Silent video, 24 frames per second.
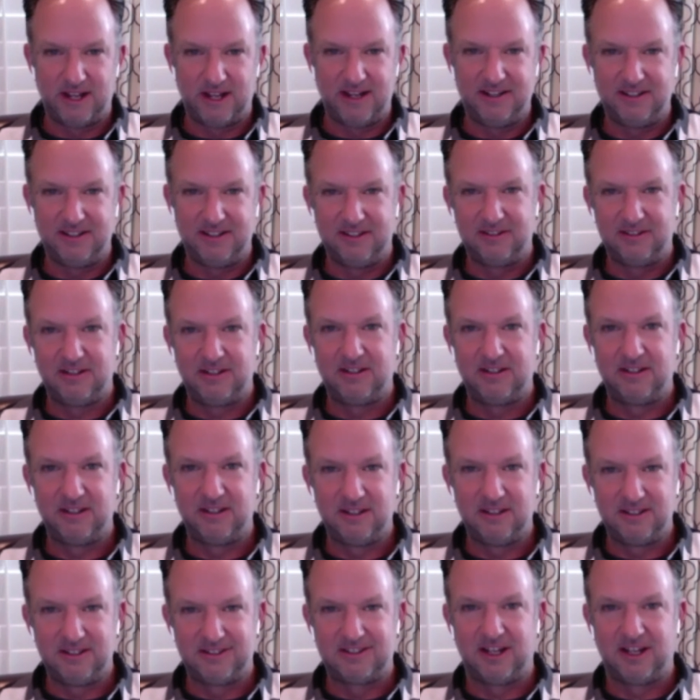had a
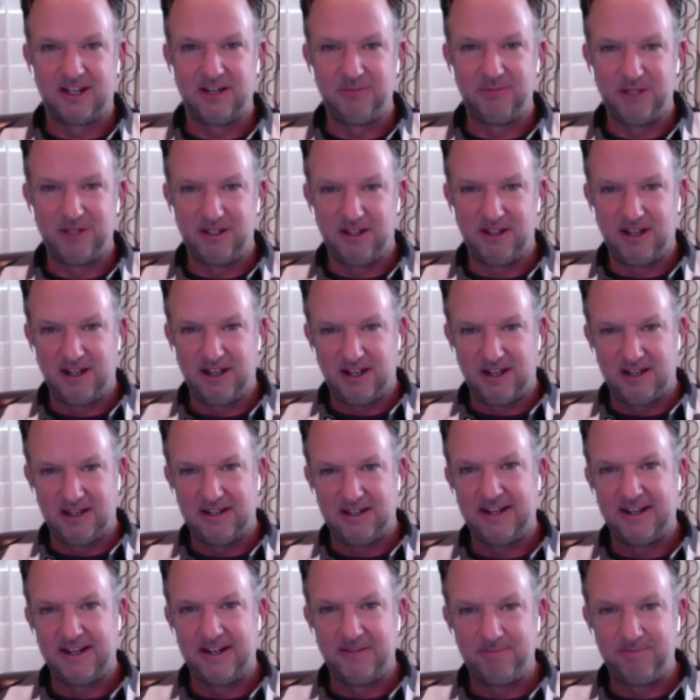an assignment and
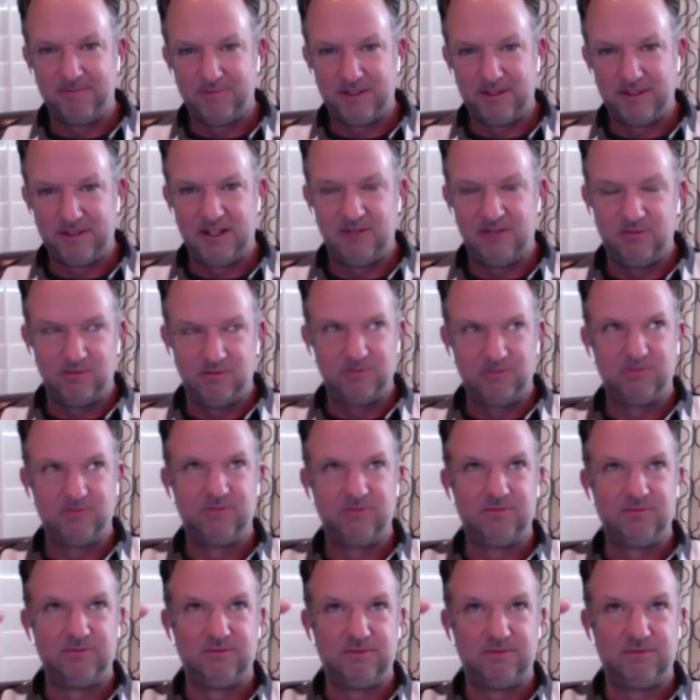uh, he
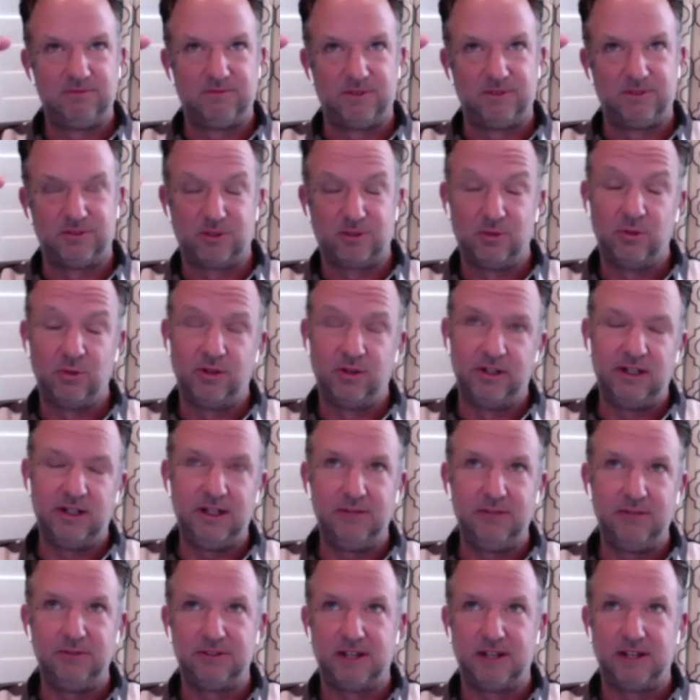for school, and
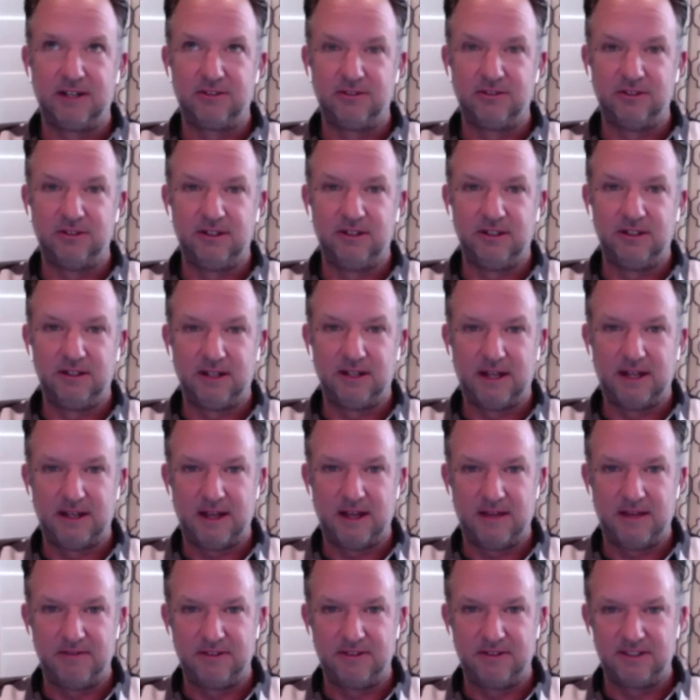he was actually
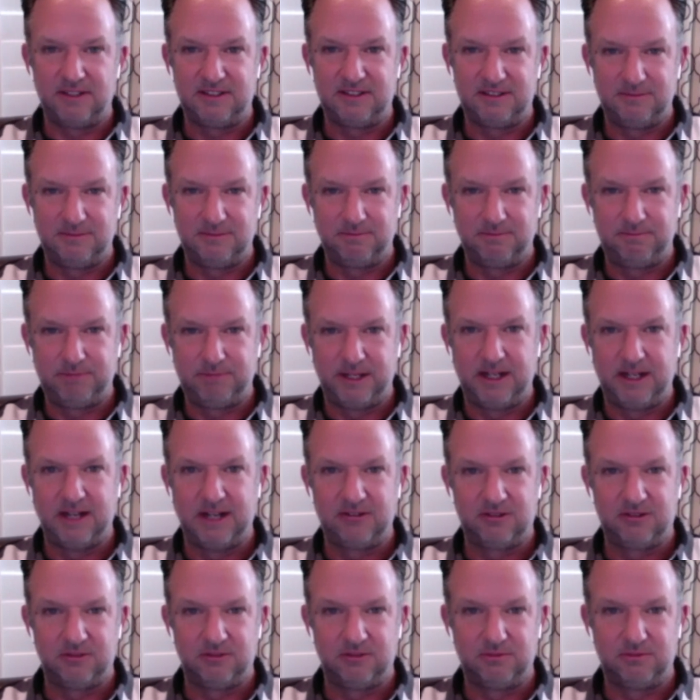having to pick out
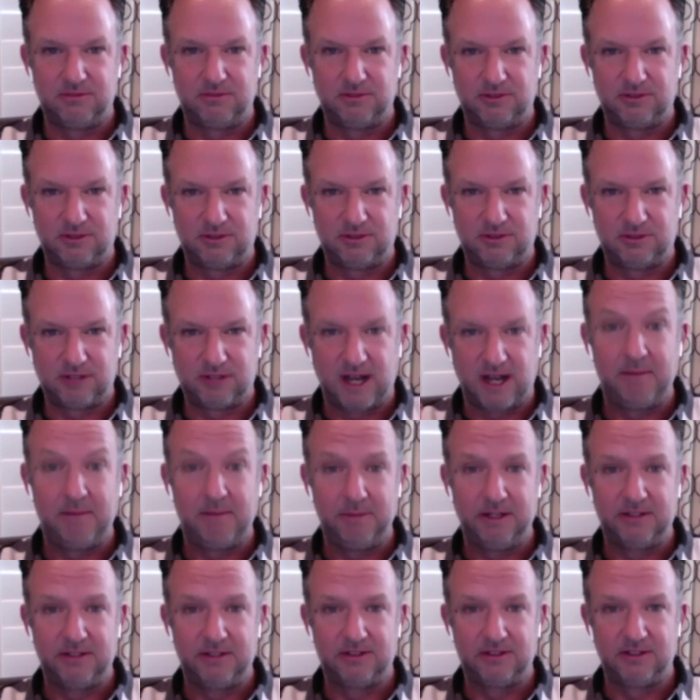some
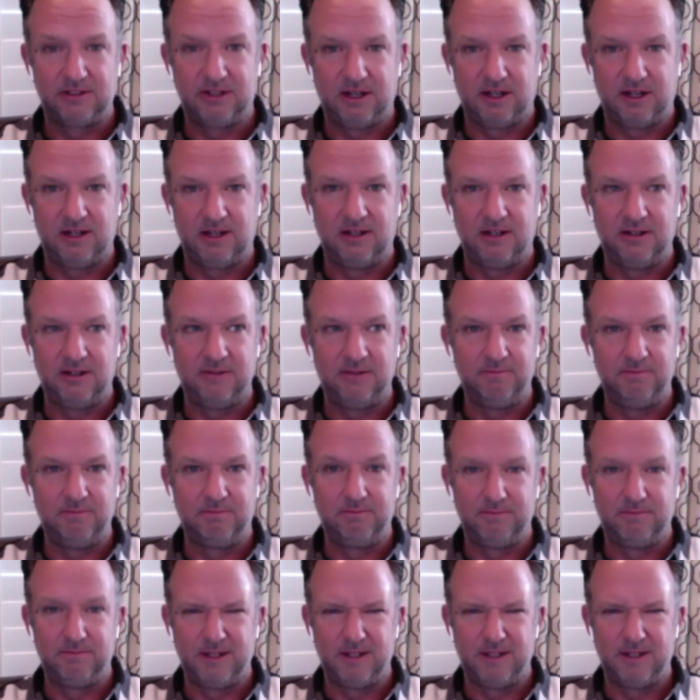topics on
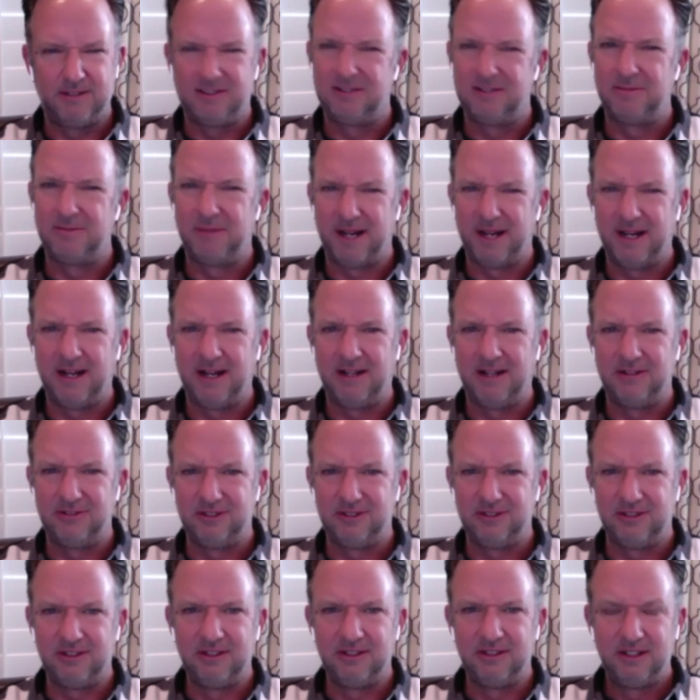and it's, it's a
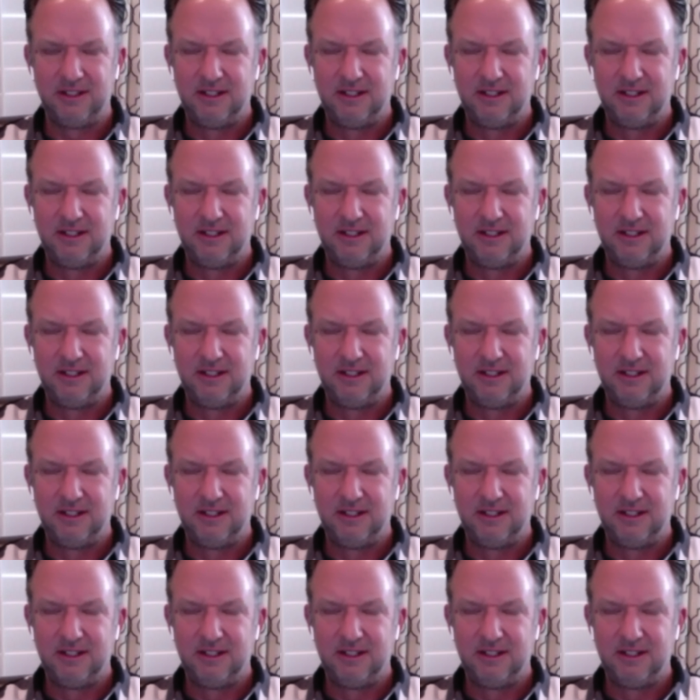biology